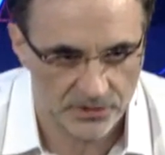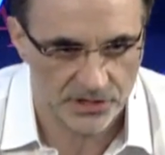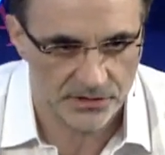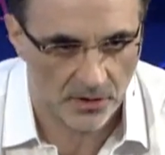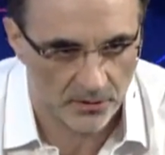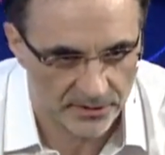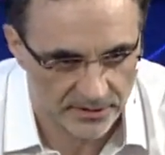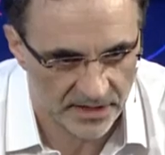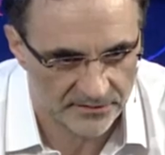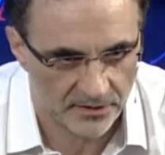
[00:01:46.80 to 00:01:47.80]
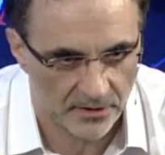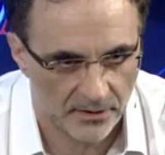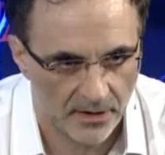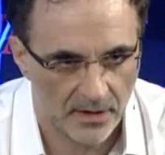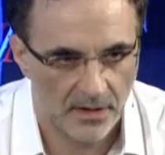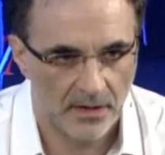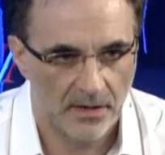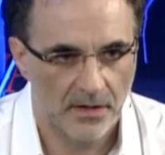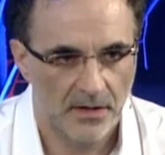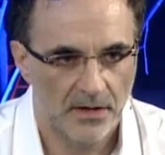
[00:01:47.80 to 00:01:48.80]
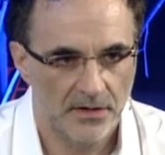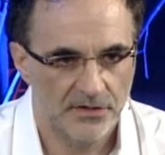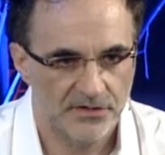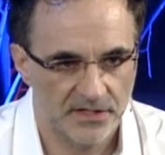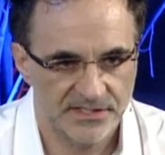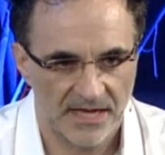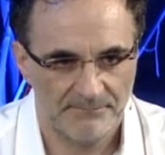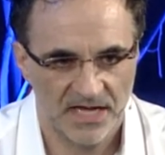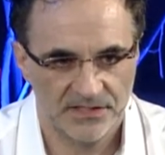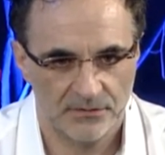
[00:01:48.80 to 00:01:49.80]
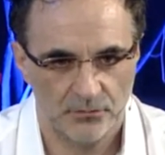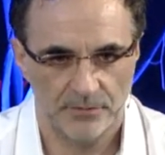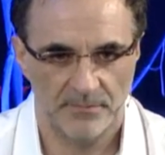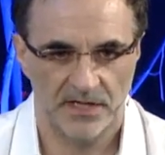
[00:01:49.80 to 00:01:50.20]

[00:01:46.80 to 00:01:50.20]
when she's holding that dog? Does that matter, and would it